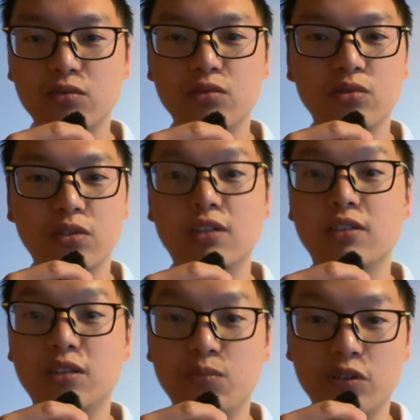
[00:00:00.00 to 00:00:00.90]
to kind of
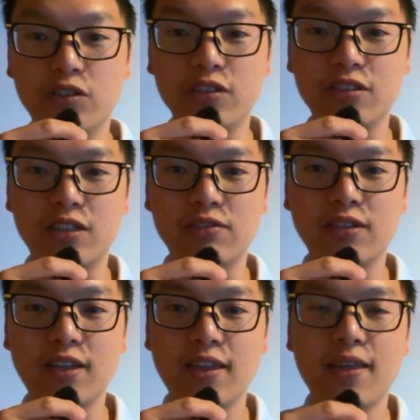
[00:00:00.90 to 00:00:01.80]
deploy stuff.
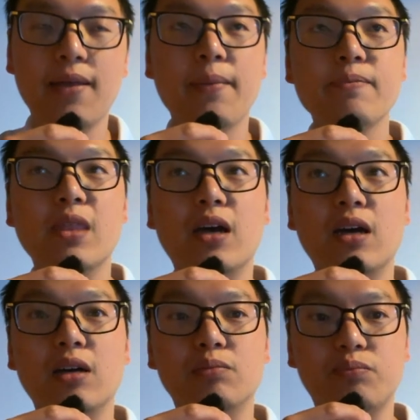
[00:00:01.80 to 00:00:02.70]

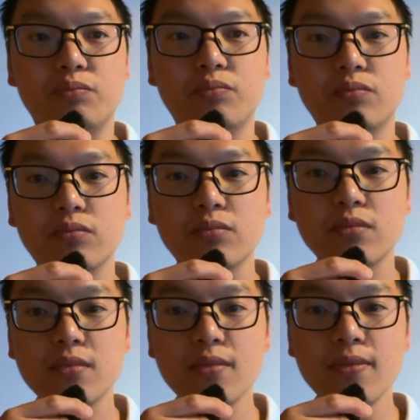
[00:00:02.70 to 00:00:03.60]
Um,
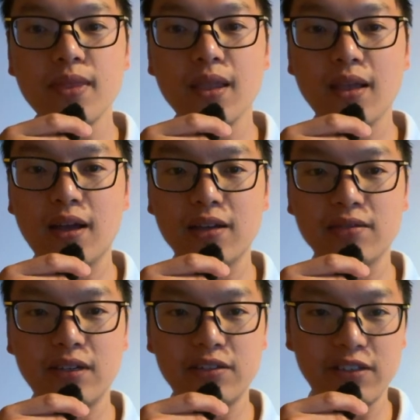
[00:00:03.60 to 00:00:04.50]

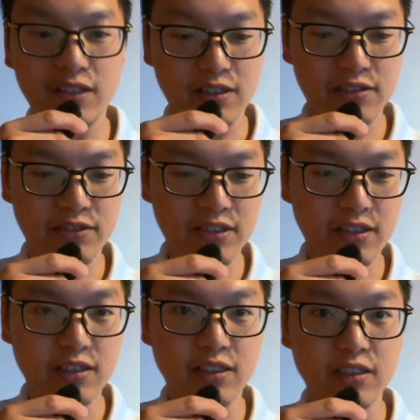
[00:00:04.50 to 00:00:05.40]
I really love it
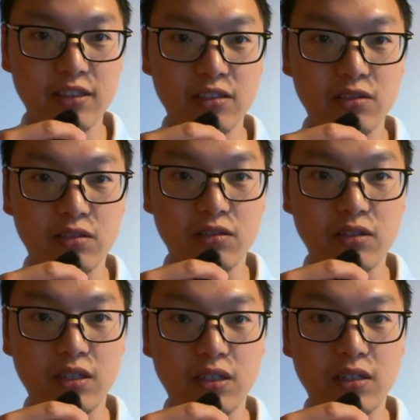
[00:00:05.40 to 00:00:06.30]
here.
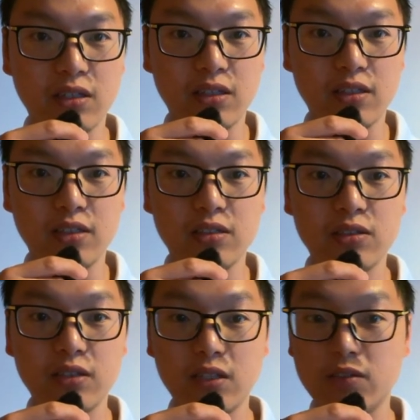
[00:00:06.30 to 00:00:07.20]
So in this
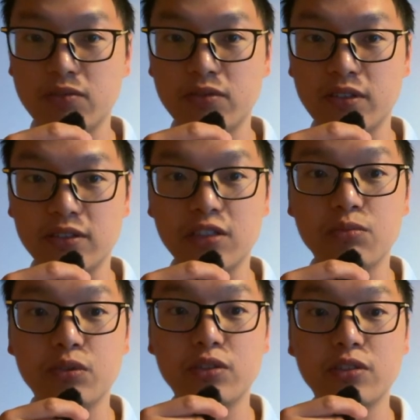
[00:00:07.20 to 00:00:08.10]
kind of
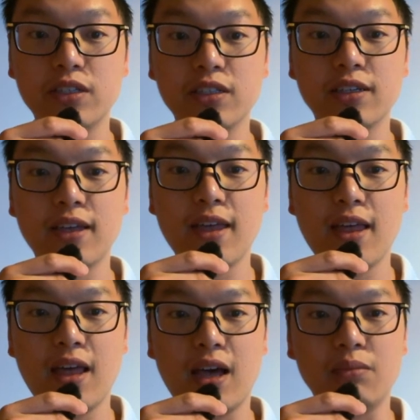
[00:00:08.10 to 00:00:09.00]
example here,
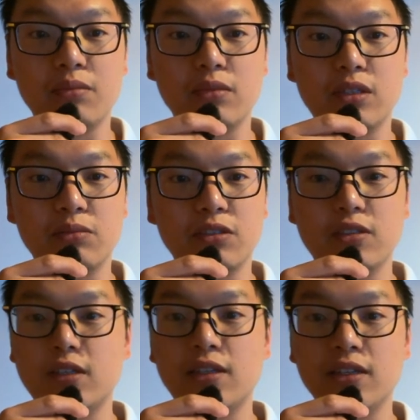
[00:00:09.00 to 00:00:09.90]
I'm just
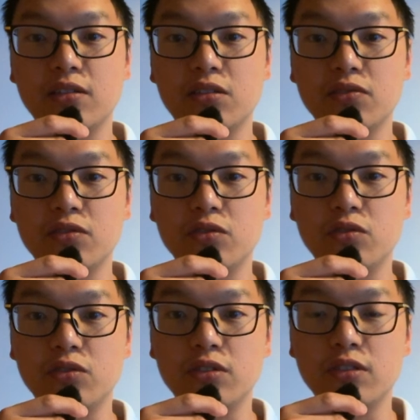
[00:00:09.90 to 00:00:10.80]
setting off
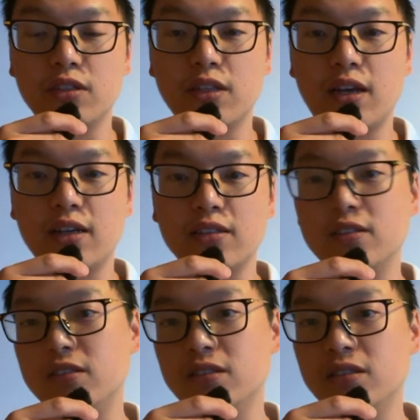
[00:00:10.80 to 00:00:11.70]
to ask
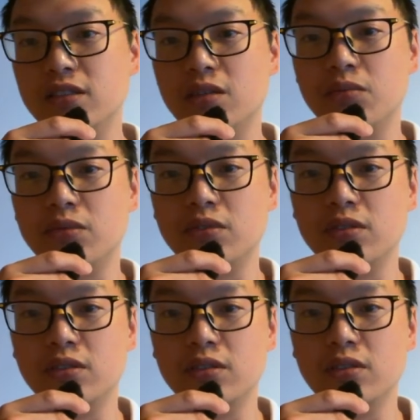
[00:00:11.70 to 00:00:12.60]

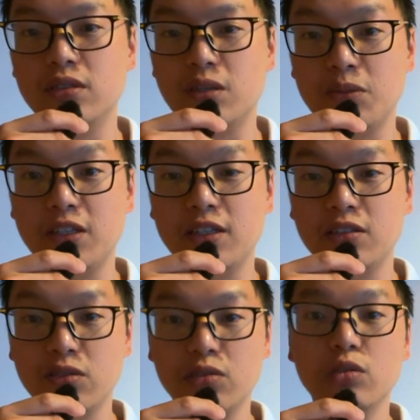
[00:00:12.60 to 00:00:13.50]
Gemini
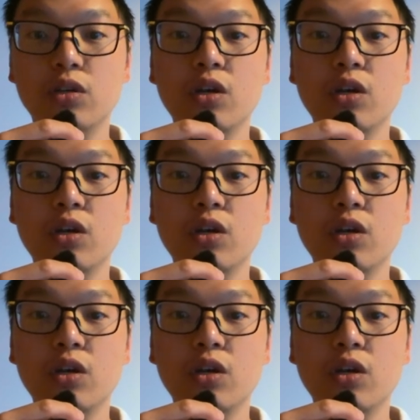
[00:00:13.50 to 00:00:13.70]
to